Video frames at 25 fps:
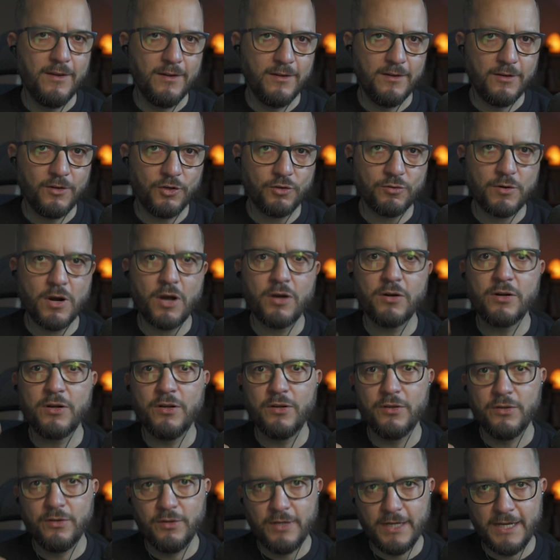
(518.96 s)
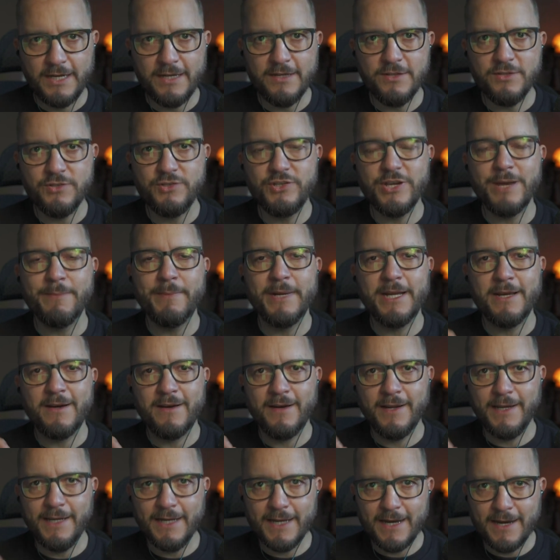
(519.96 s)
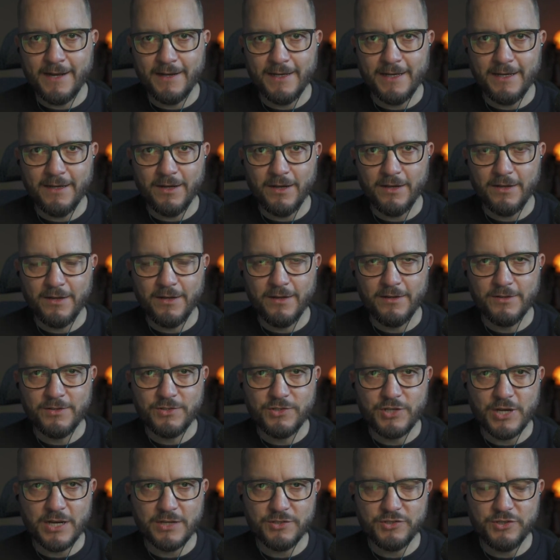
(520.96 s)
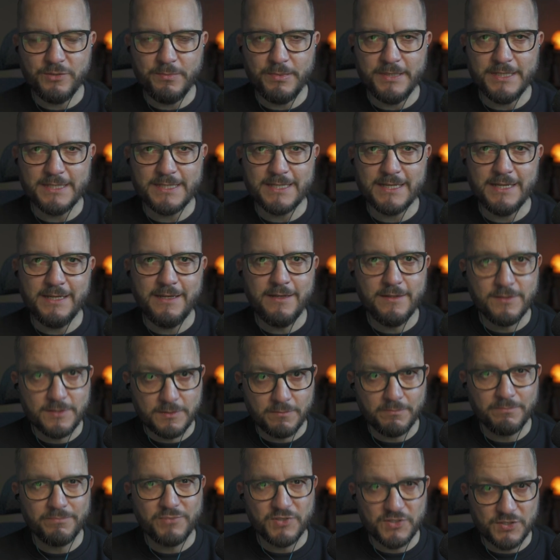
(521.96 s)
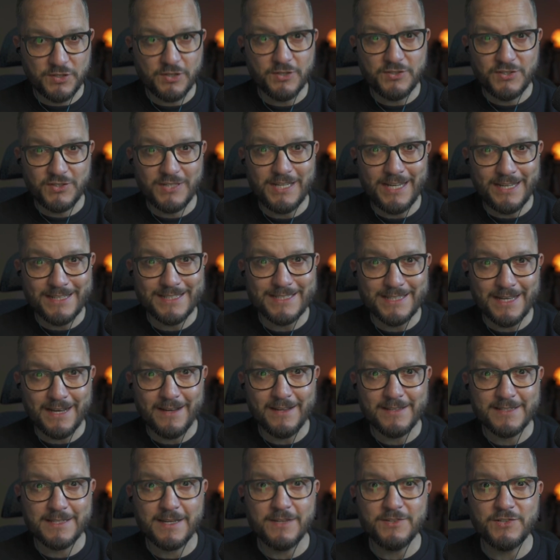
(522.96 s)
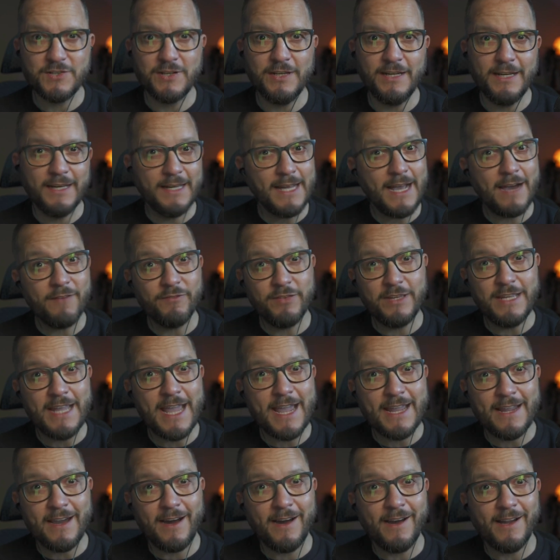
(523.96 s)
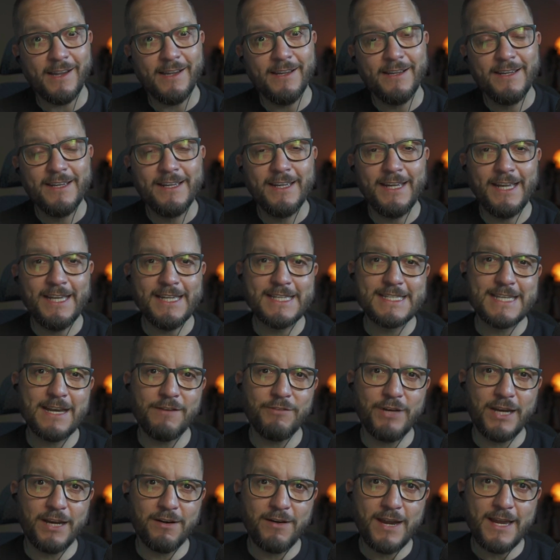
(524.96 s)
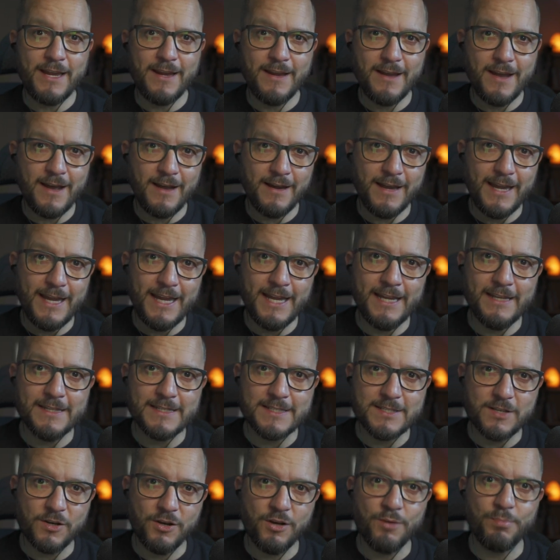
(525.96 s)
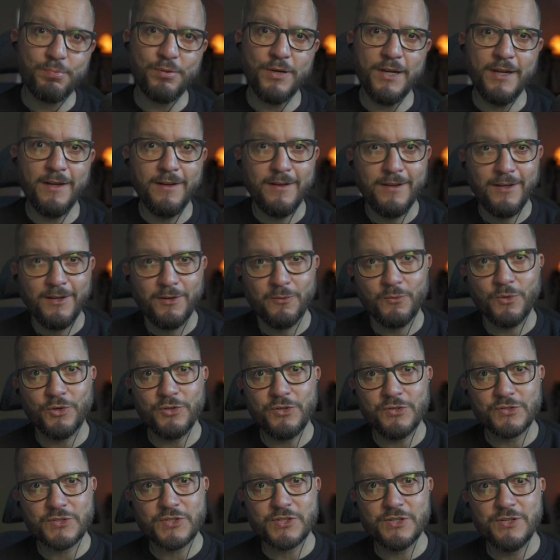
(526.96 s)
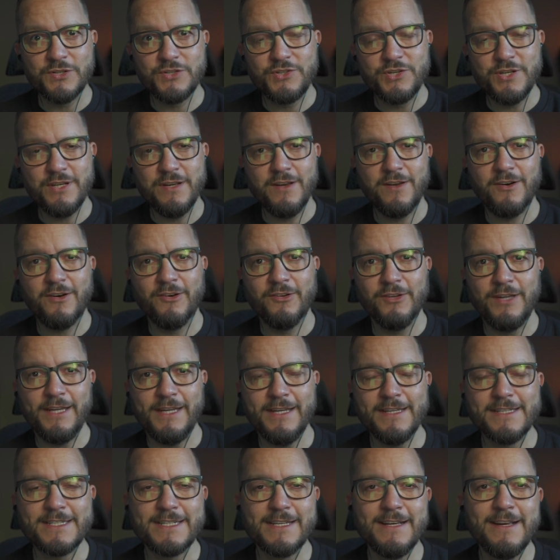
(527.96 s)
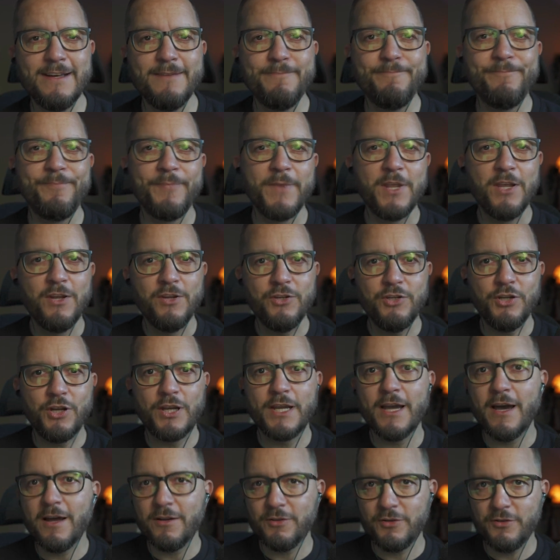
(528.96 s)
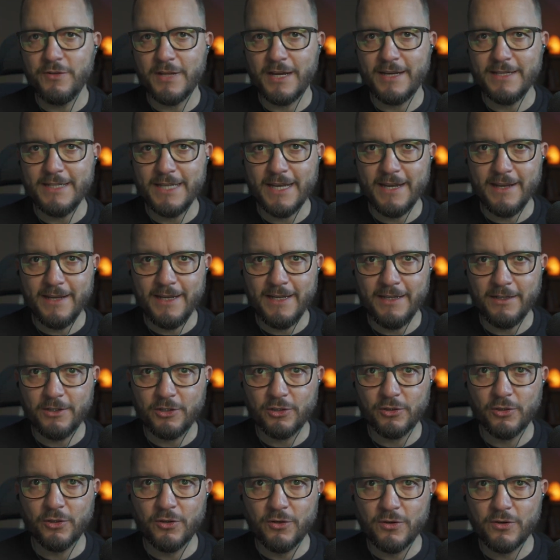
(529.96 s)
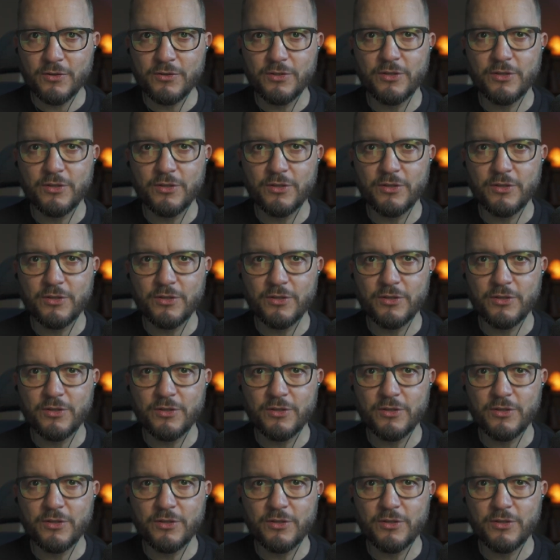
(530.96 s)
Grok, in Gemini, and in ChatGPT, search the internet essentially, and have the AI interrogate and interpret what you're searching on the internet. You can't do that yet in Claude.